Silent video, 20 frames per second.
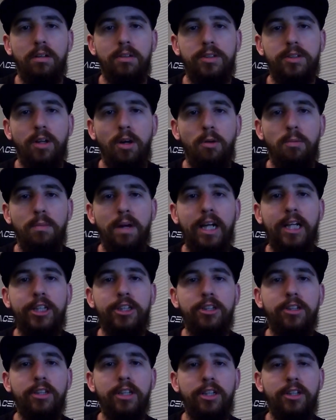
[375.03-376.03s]
So make
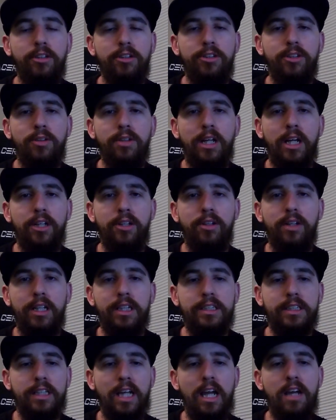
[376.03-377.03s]
sure that you're doing that, dude.
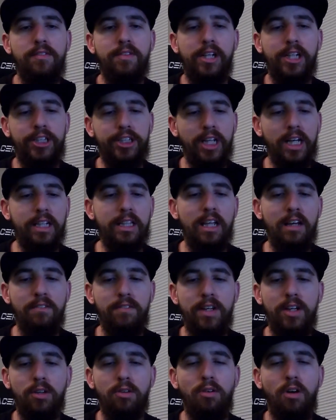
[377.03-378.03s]
It's safety. Check that
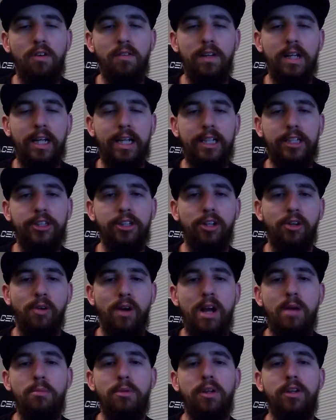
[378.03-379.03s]
vehicle over like it's your
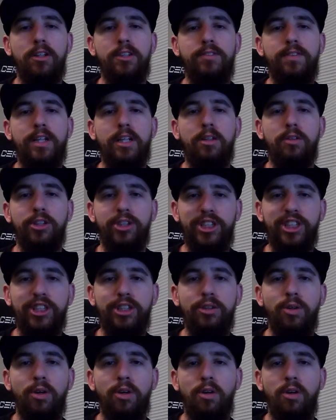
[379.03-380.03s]
grandmother's vehicle and
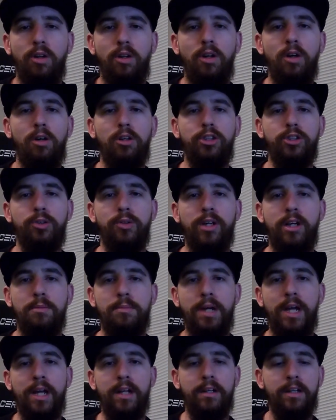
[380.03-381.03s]
she's going on a long
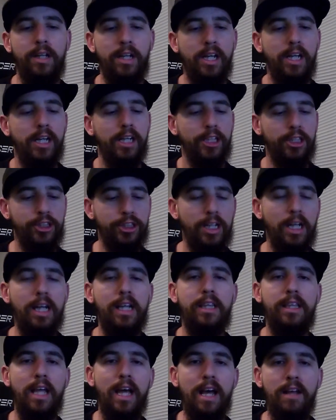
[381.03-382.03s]
trip, man.
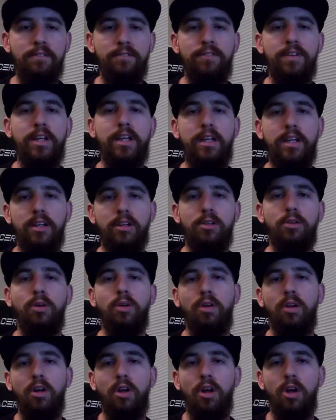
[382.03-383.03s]
Check that
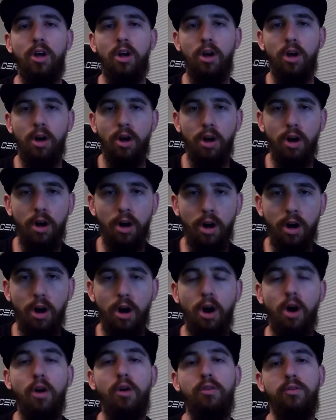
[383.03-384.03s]
vehicle
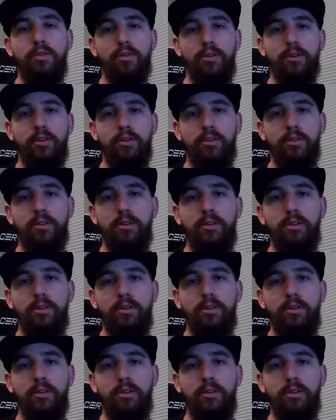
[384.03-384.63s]
over.